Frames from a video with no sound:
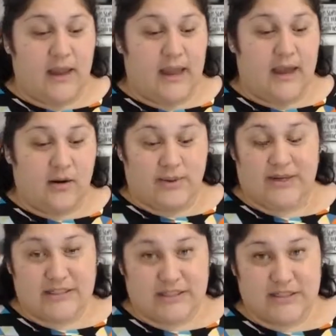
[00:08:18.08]
And our
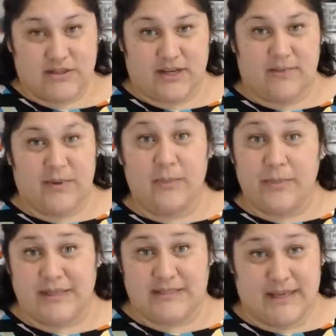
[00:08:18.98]
beta testers have been
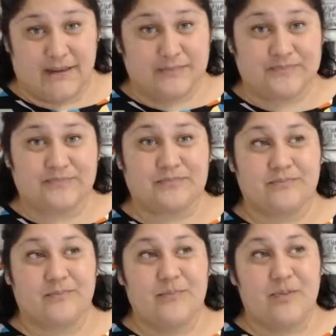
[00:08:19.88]
amazing
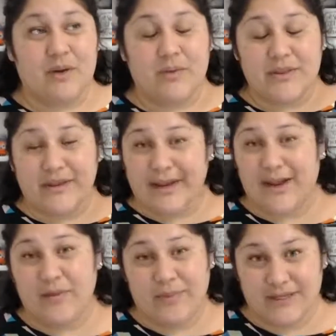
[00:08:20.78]
with like
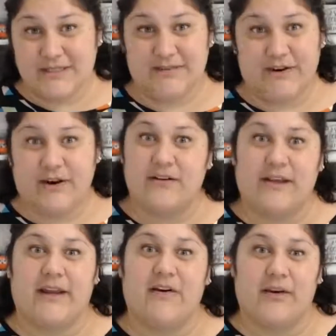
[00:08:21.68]
helping us figure out
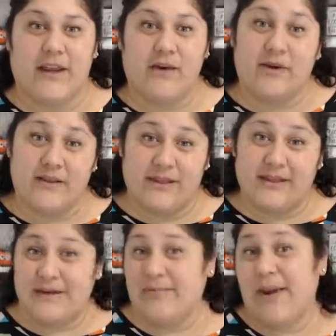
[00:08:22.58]
like, okay, what do they
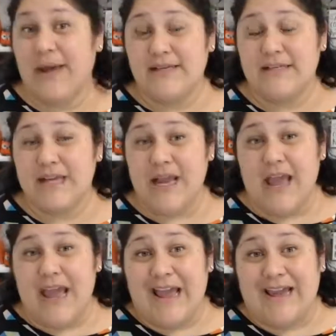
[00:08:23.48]
need best?
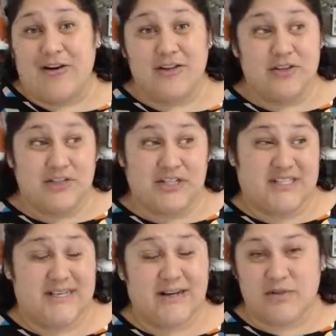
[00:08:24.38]
And also
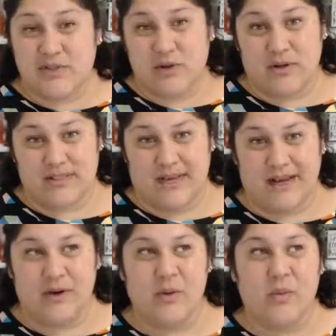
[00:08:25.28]
just seeing results.
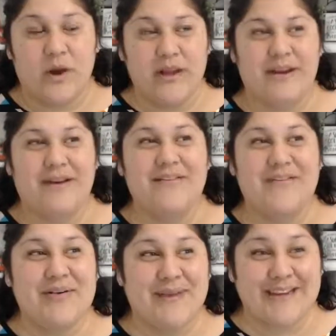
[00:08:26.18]
Like one of
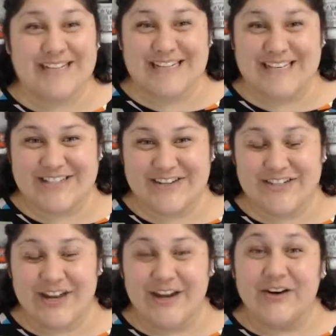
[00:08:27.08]
our beta
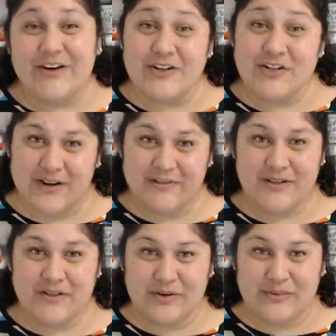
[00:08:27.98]
testers, her traffic
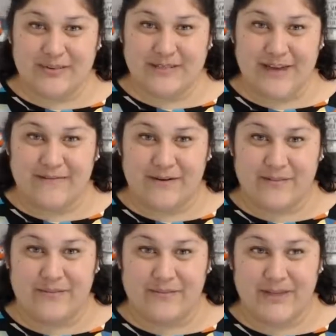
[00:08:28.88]
to her website
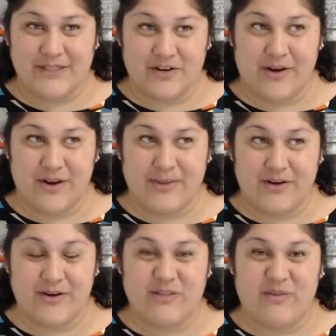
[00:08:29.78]
from Instagram
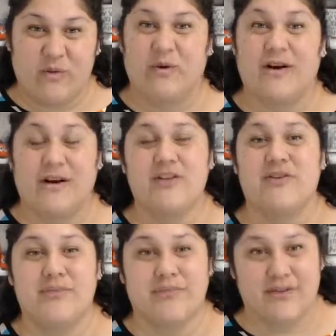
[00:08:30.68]
increased 400%